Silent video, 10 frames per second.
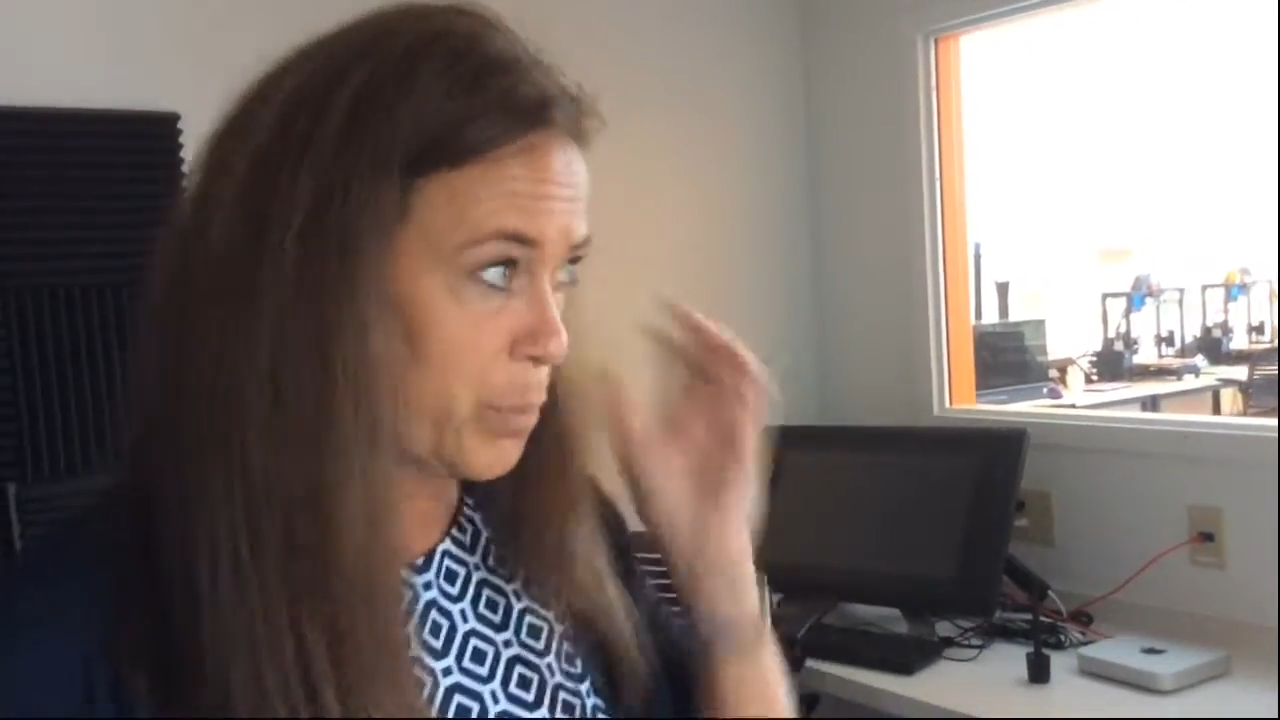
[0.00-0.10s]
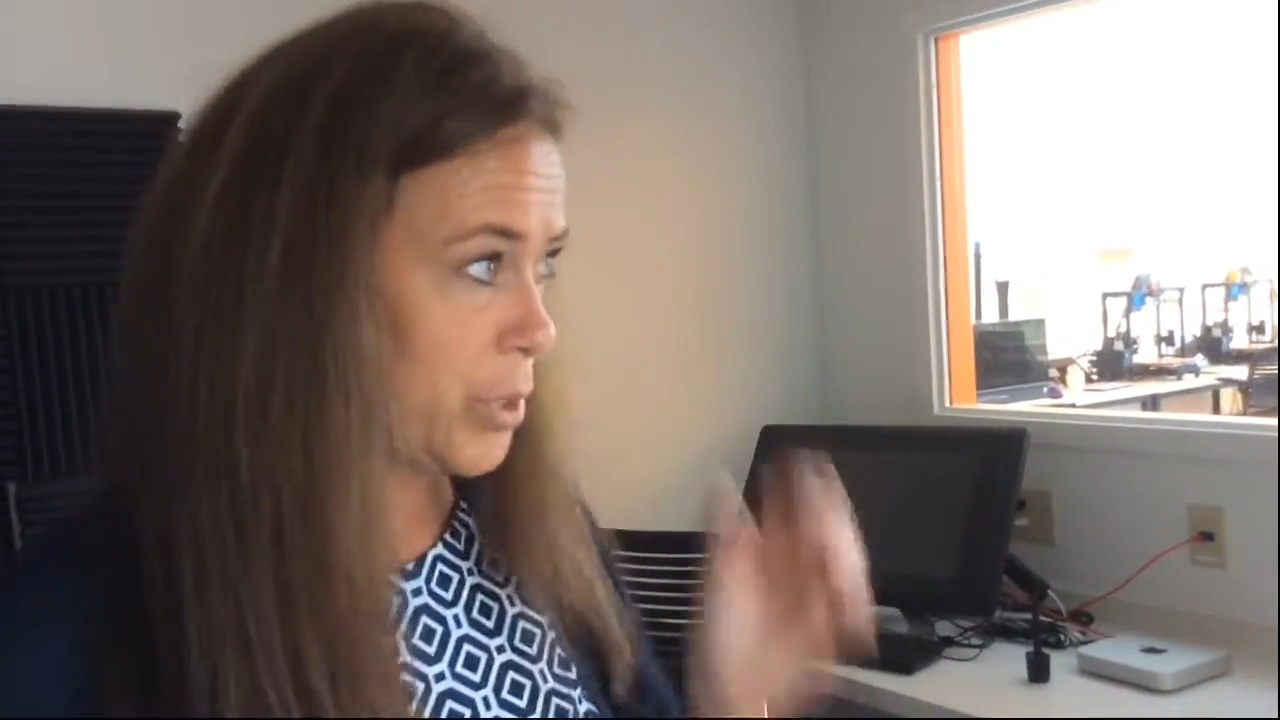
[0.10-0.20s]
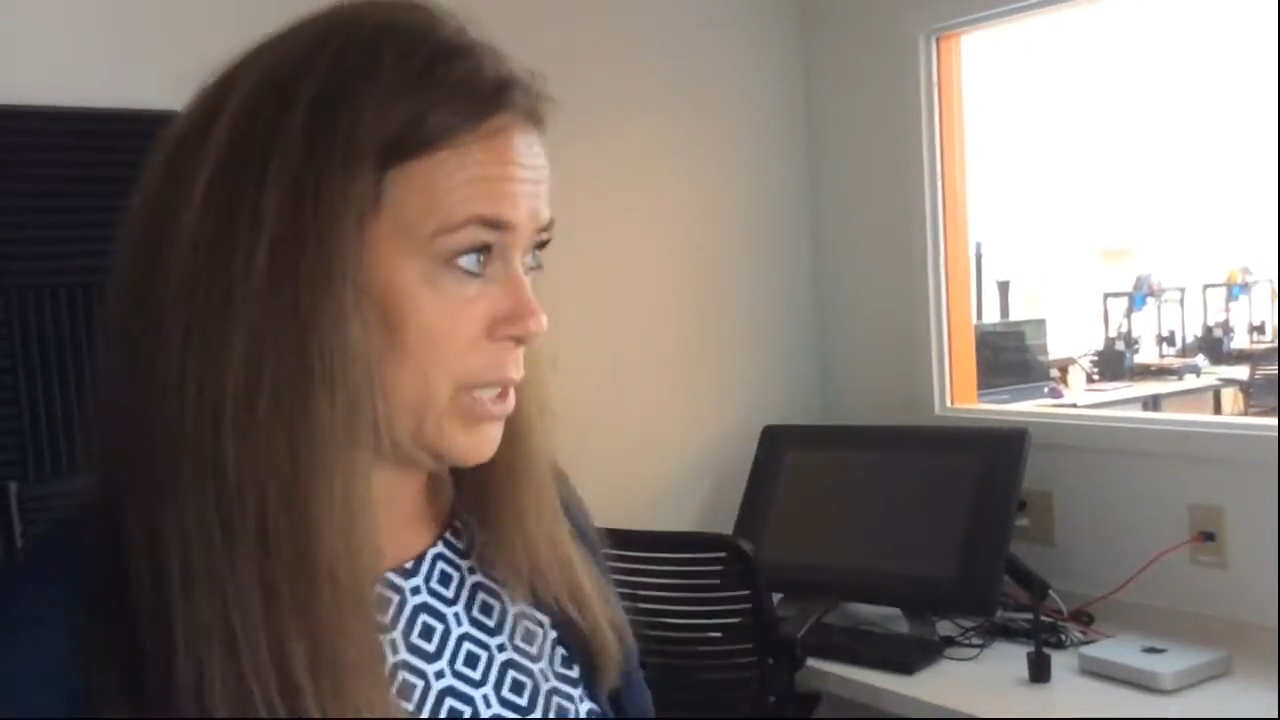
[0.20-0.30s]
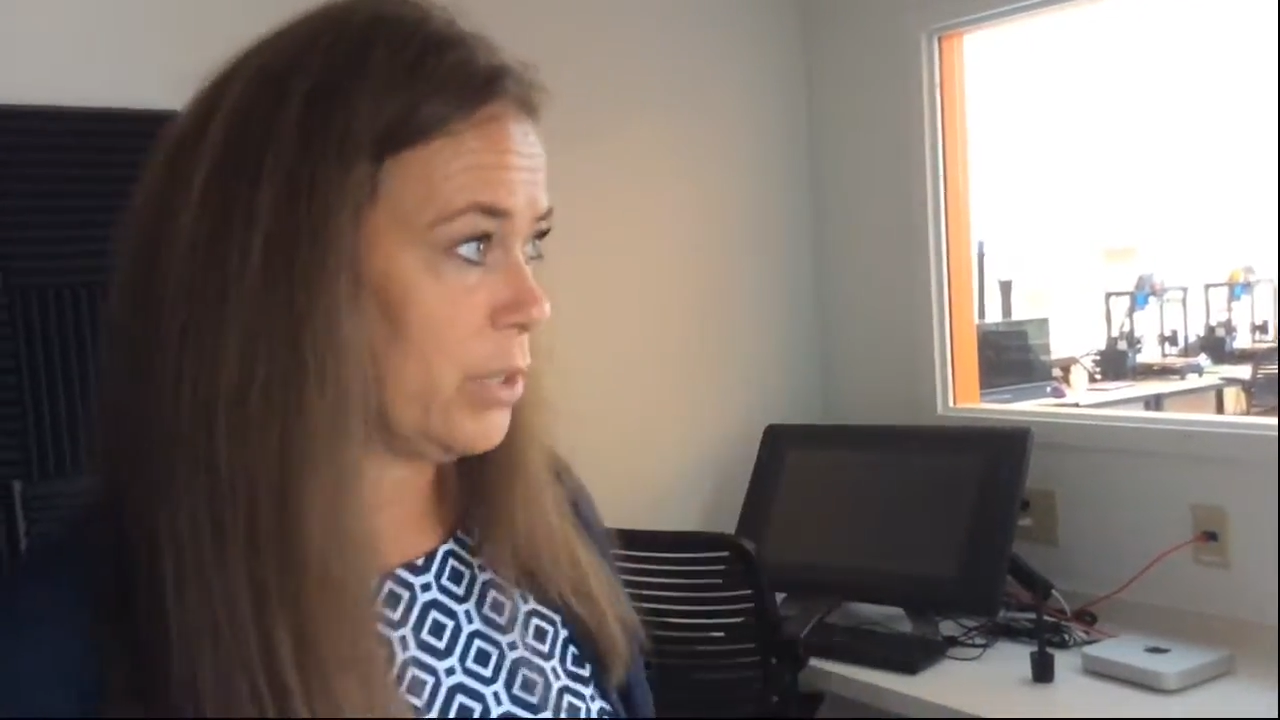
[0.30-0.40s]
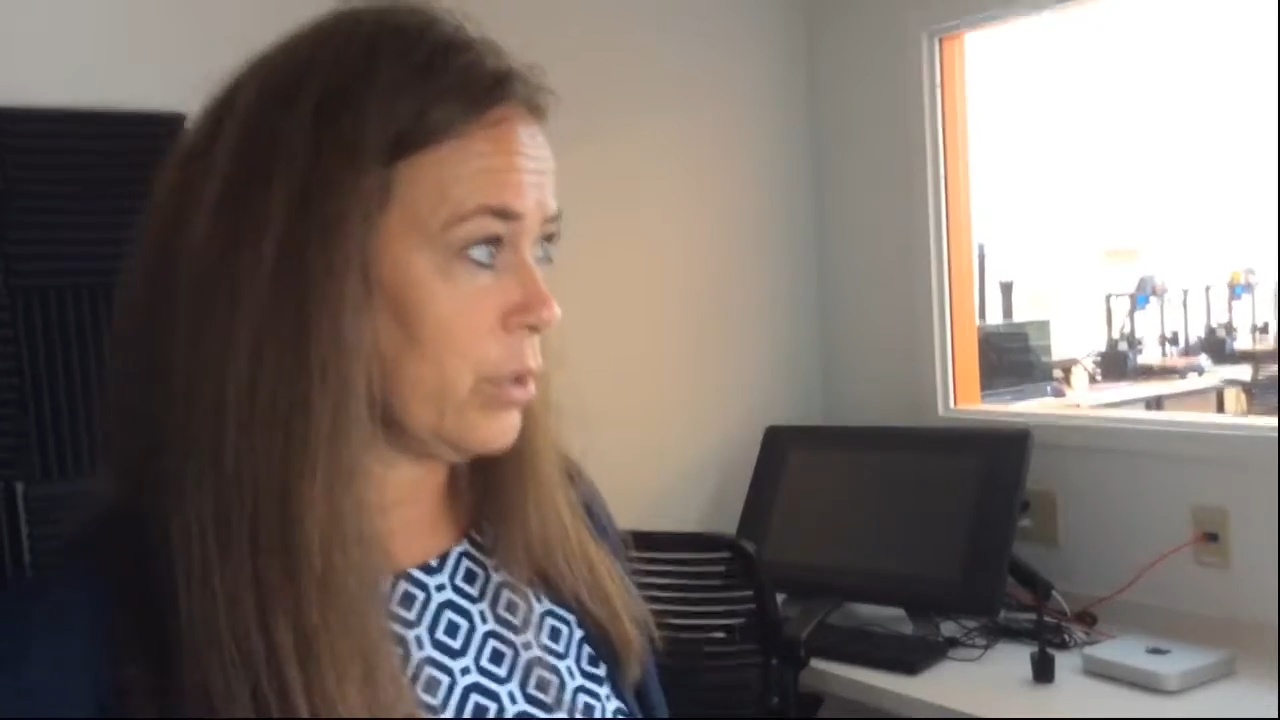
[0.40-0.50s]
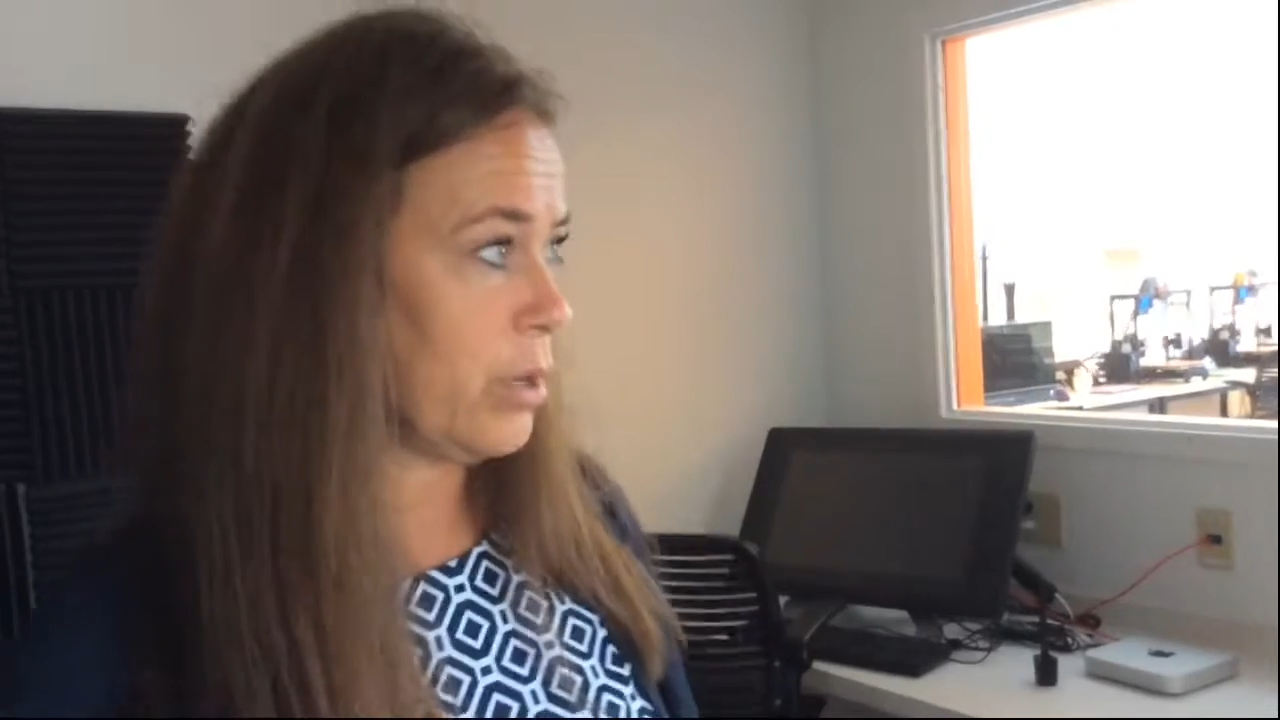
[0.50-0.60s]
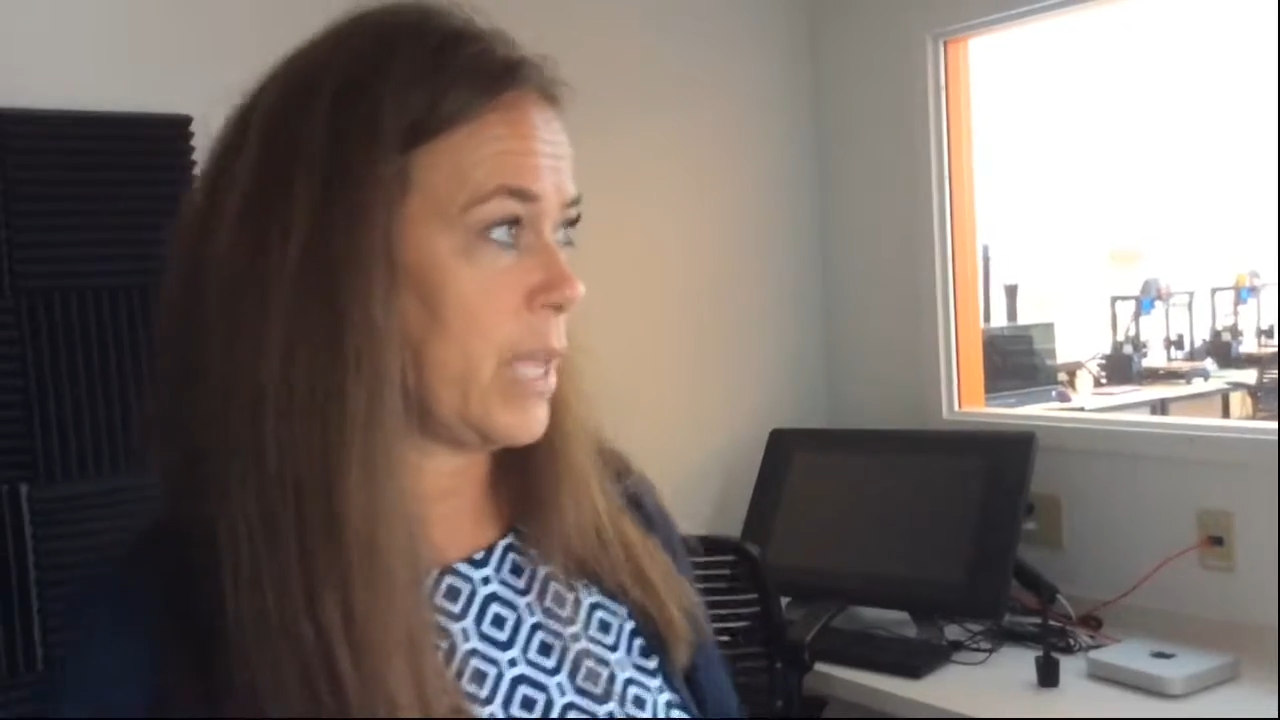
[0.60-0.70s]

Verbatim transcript: particular